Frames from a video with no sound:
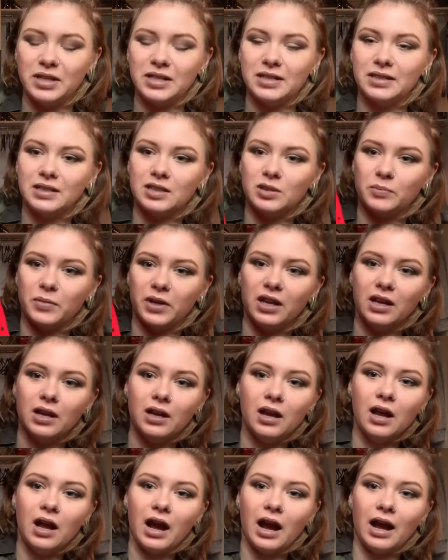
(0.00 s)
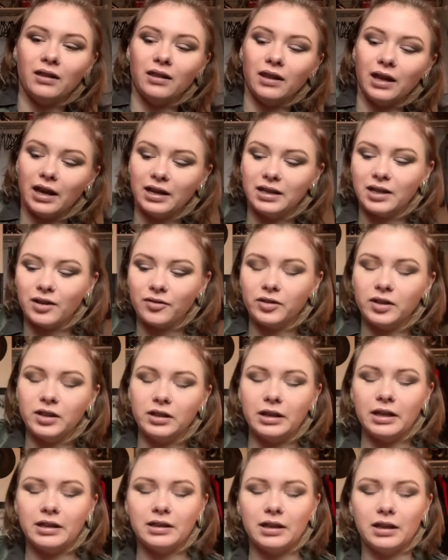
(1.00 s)
pieces, but I definitely
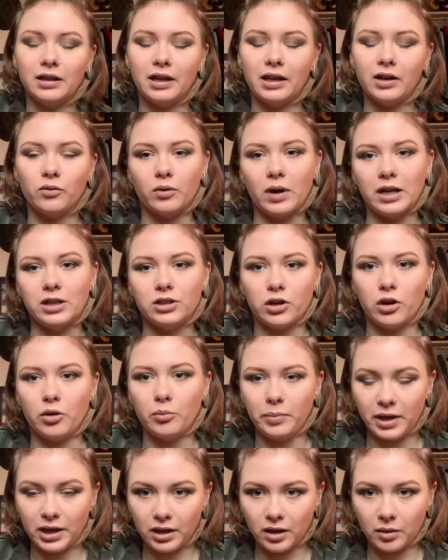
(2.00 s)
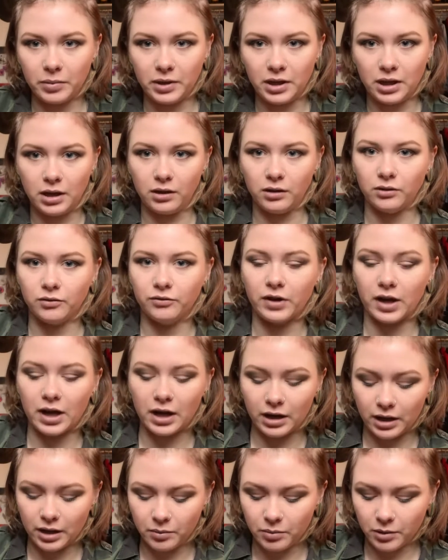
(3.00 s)
like that like retro pinup-y
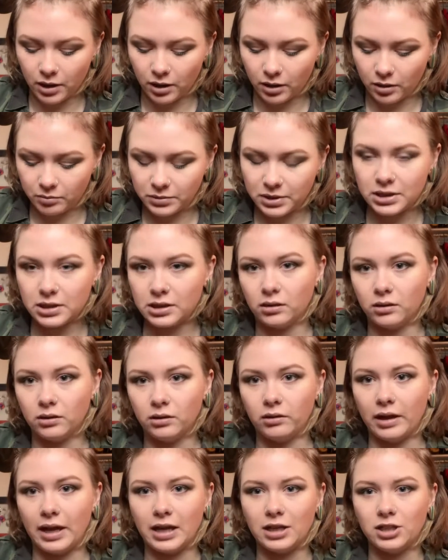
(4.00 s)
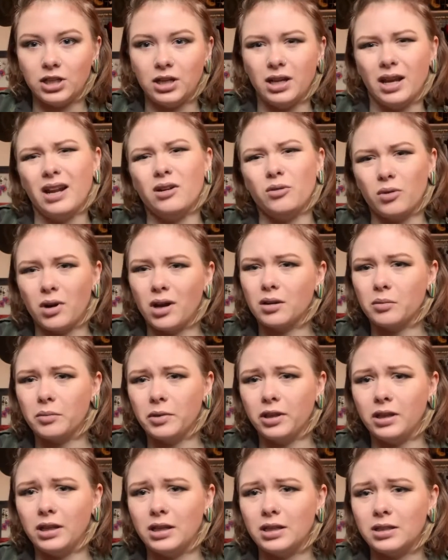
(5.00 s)
vibe. Still a little edgy, kind of
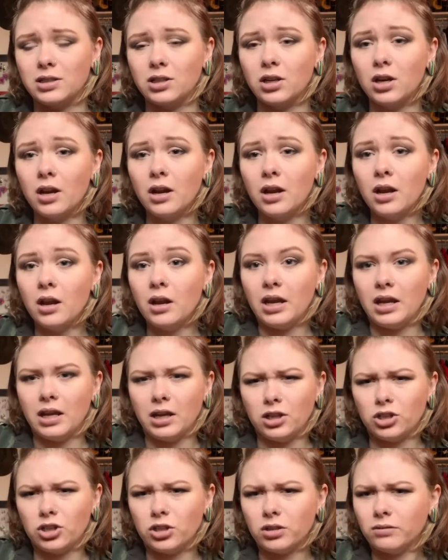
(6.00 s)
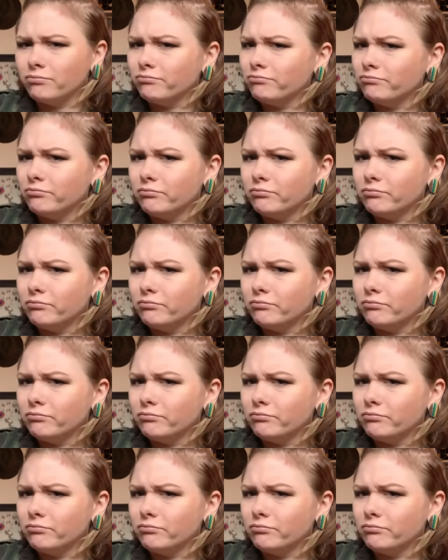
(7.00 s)
rockabilly-ish.